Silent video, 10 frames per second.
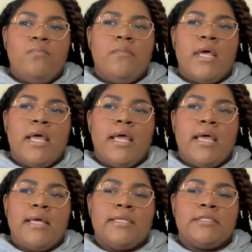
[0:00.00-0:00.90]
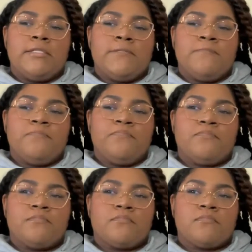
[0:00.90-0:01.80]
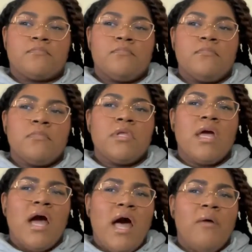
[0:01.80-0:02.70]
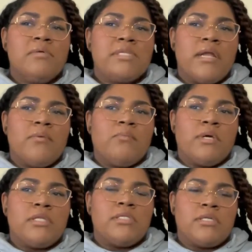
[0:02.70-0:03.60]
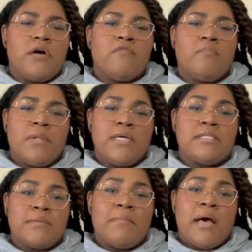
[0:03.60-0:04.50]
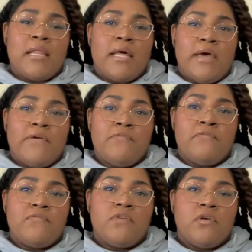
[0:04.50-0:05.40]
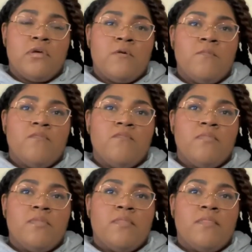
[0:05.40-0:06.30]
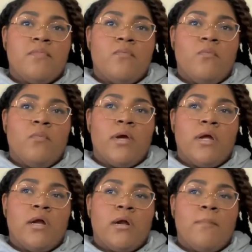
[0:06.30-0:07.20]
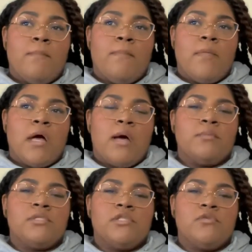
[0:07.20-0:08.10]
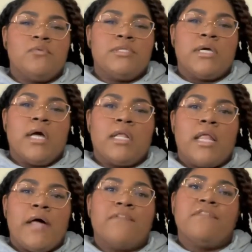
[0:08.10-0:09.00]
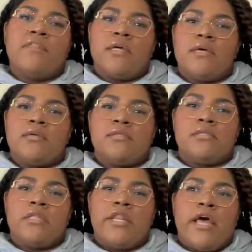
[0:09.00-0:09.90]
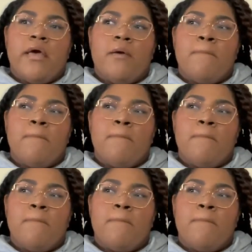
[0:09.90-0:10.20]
And I was at a really tough place in my life where I was losing a lot of things that